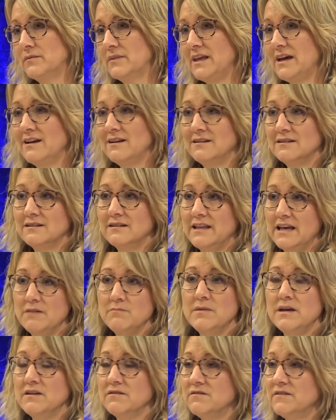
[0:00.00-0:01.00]
That
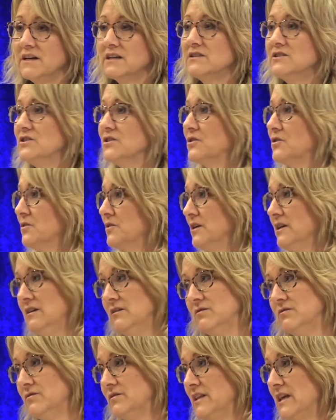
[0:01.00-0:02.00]
may affect your
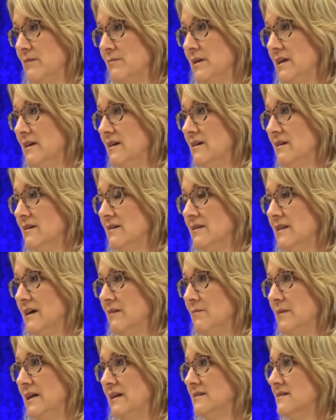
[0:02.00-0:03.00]
grief. That may
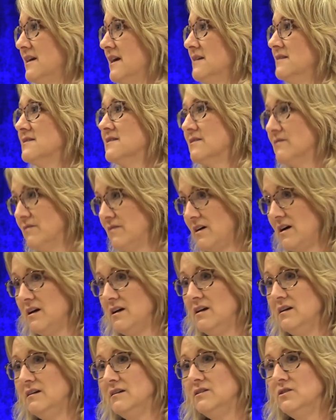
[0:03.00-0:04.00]

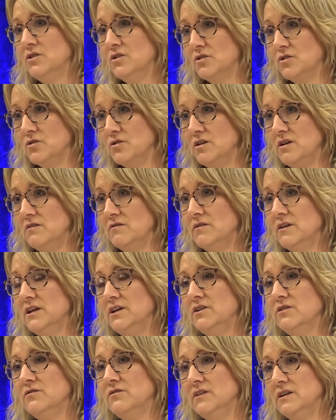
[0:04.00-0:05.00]
intensify your grief
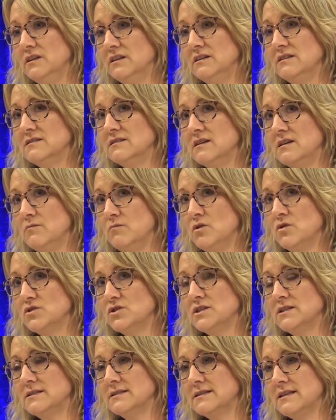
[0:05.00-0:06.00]
and your feelings and
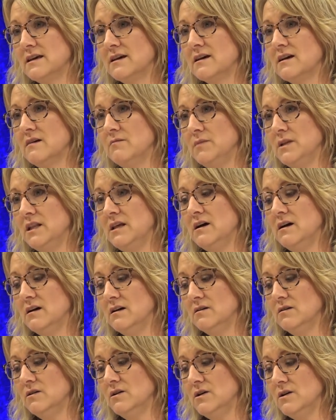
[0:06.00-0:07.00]
emotions that come
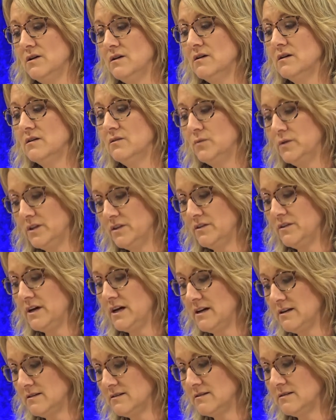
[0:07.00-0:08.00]
along with
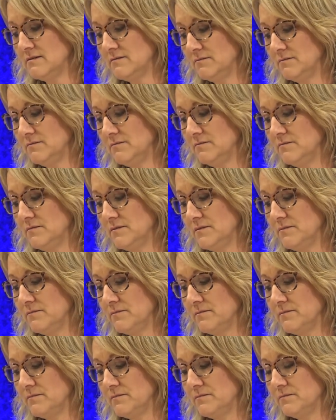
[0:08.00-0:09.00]
that.
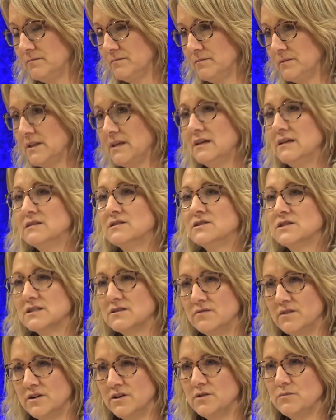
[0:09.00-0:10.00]
It's
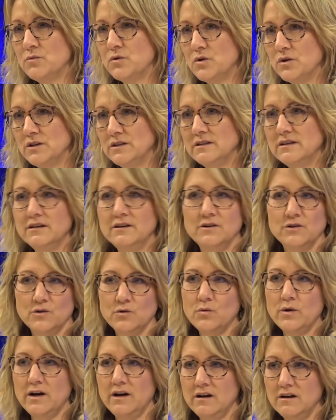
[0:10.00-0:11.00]
just very important that you're
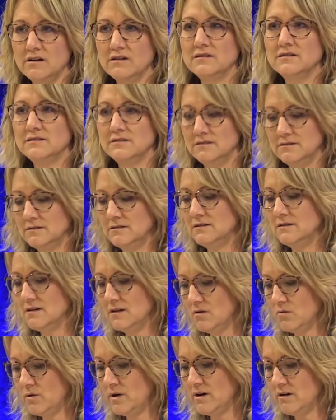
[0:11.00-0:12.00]
aware
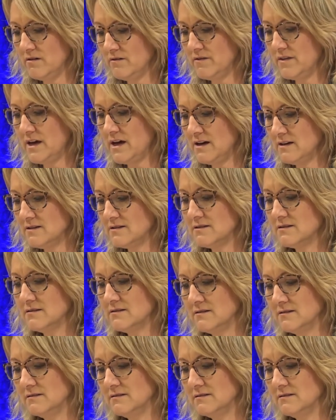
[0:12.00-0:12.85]
of that.